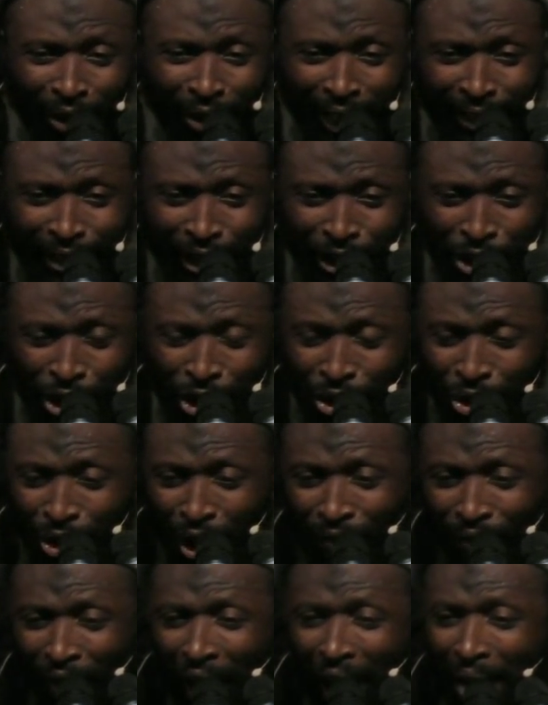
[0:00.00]
the teachings
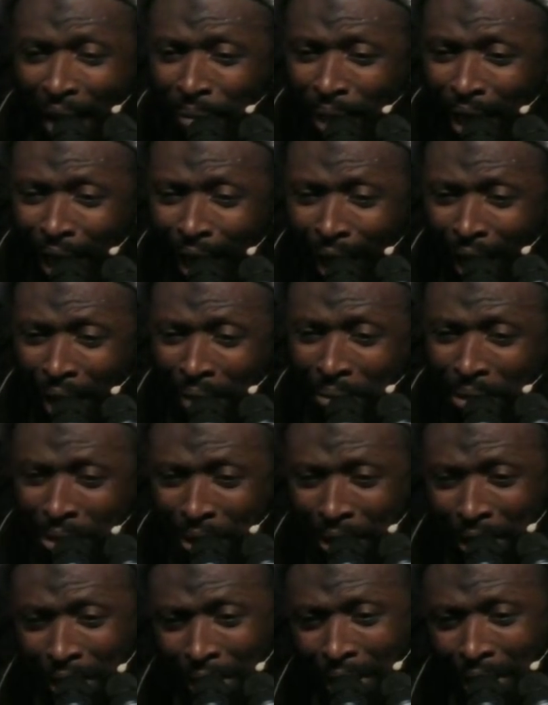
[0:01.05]
of Abba
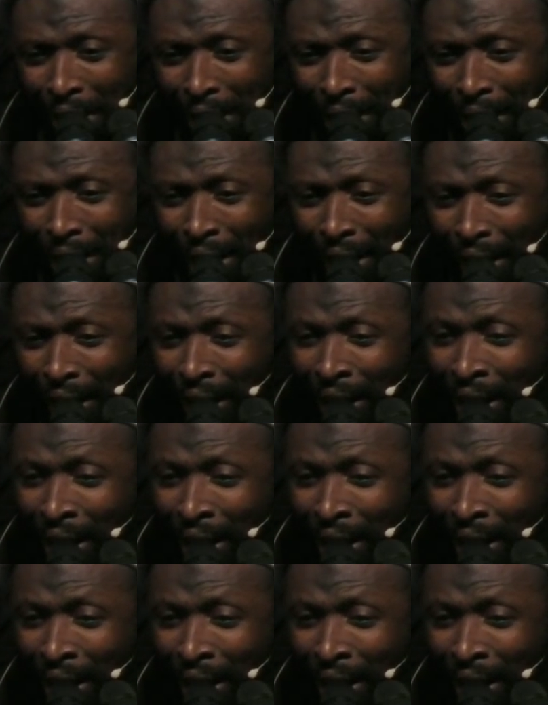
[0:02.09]
Abdullah